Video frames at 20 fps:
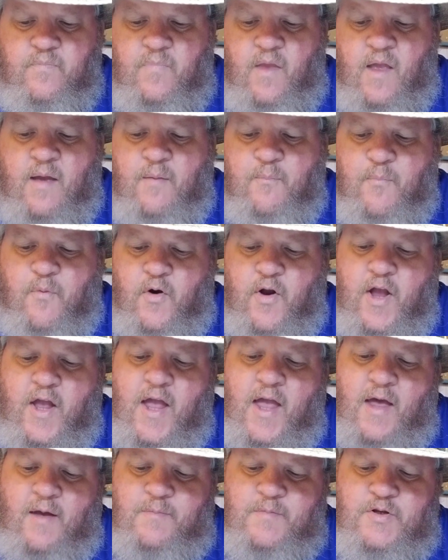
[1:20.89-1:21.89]
and bring
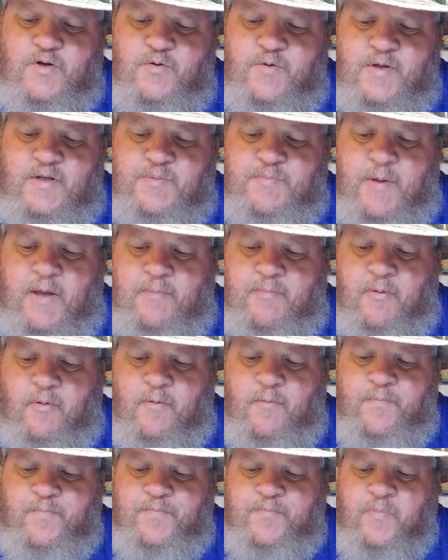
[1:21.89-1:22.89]
him to his
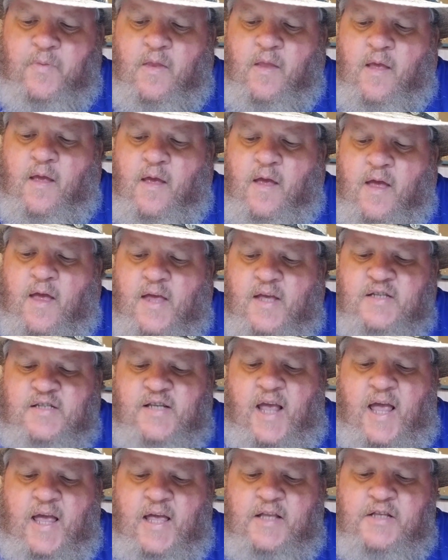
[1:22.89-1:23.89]
people. His
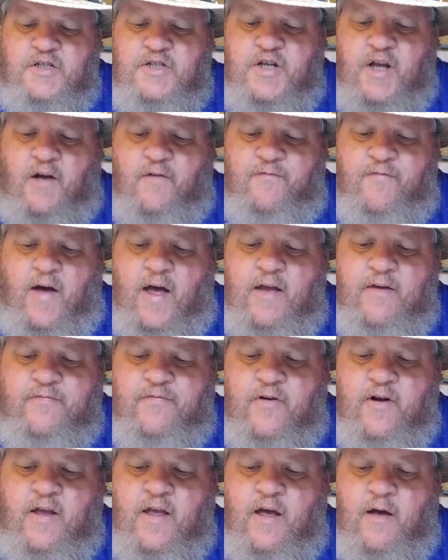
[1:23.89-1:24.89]
hand shall fight
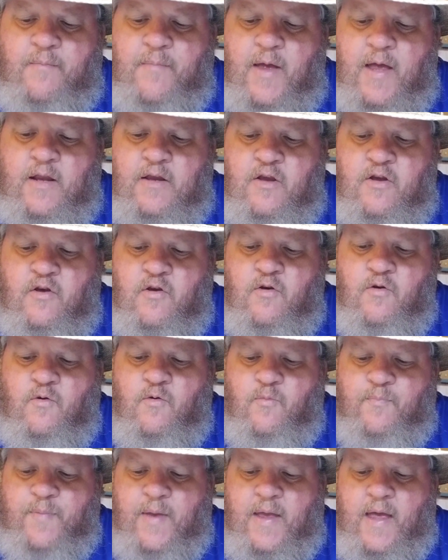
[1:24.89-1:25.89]
for him, and
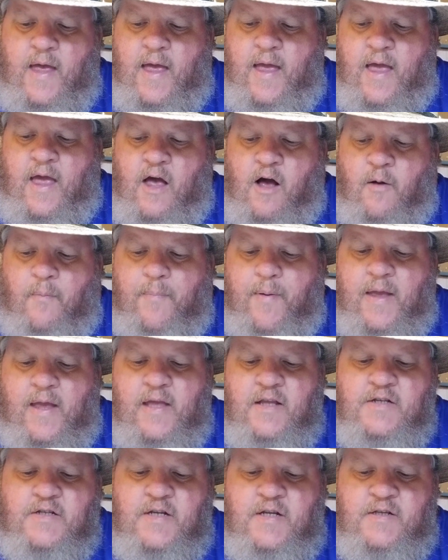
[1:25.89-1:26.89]
you be a help
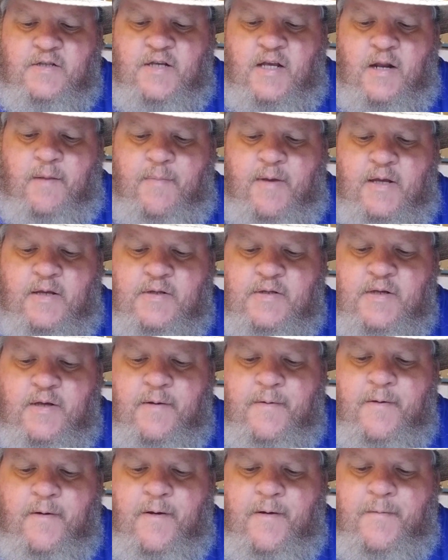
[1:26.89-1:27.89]
against his enemies.
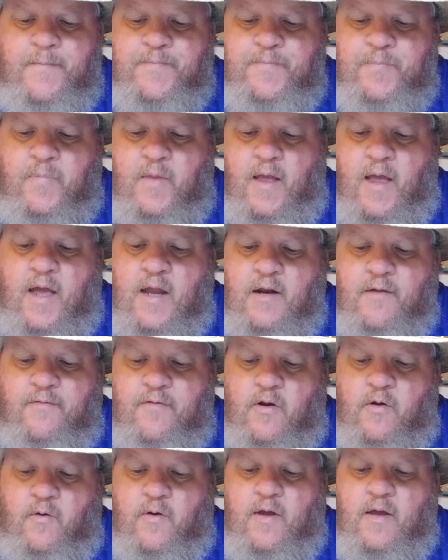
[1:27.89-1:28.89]
And of
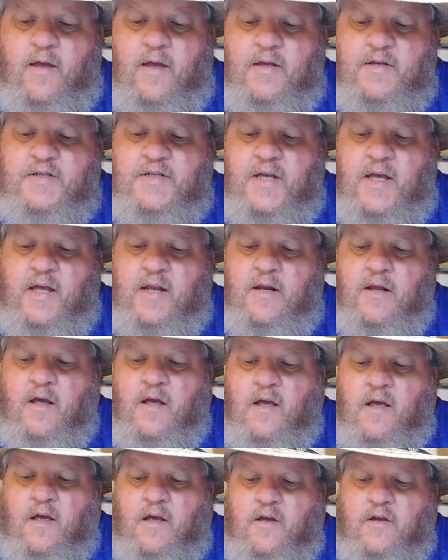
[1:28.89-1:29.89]
Lui he said,
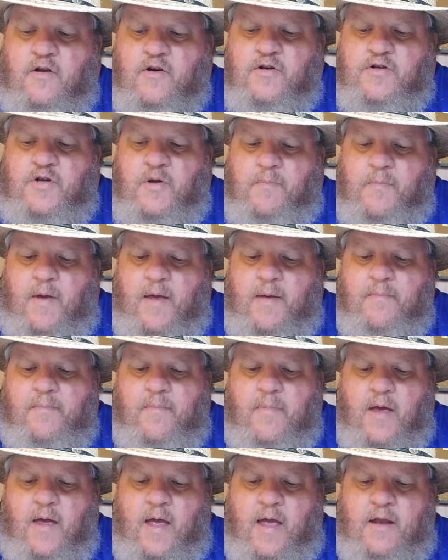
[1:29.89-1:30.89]
Your
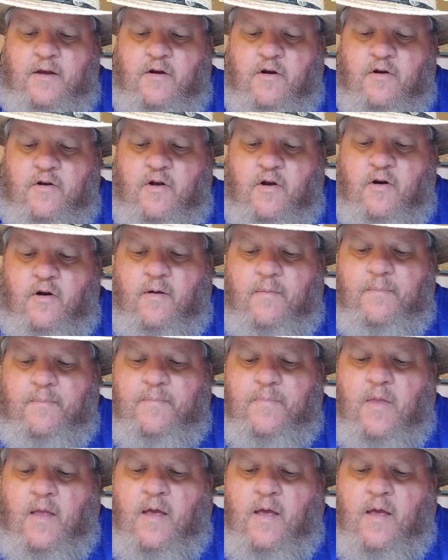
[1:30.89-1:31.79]
Tumim and your Urim